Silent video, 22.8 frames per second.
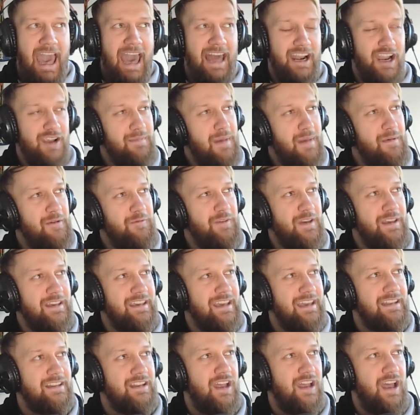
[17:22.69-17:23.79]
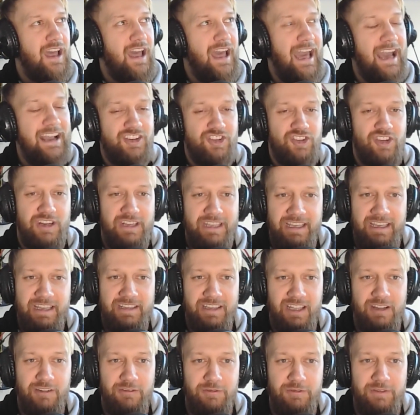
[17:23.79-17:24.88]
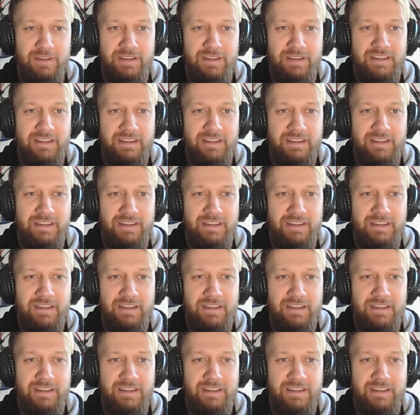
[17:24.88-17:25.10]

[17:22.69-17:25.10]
And I remember thinking, actually, it kind of